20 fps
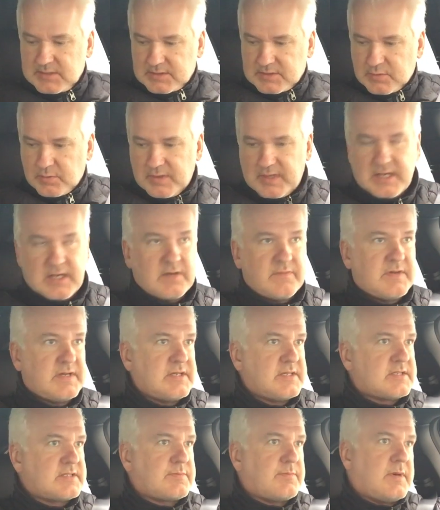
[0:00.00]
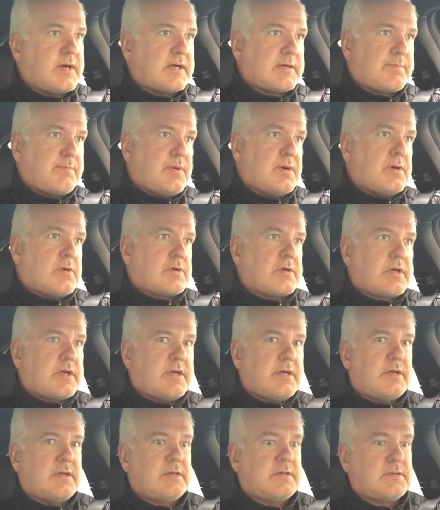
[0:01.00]
12-inch MacBook.
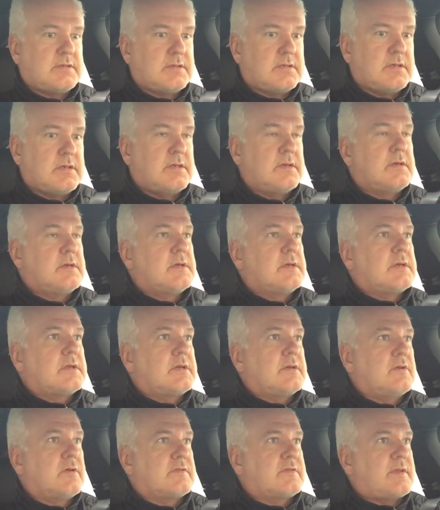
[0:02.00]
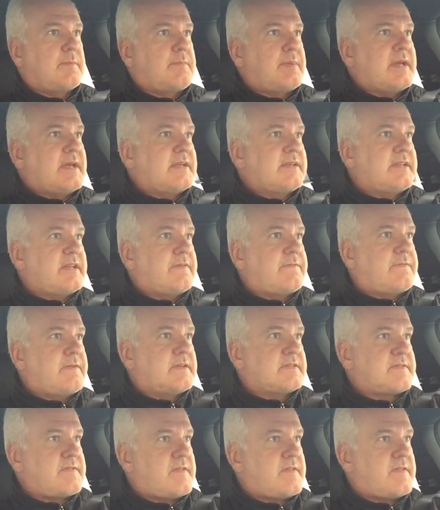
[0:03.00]
Not a big difference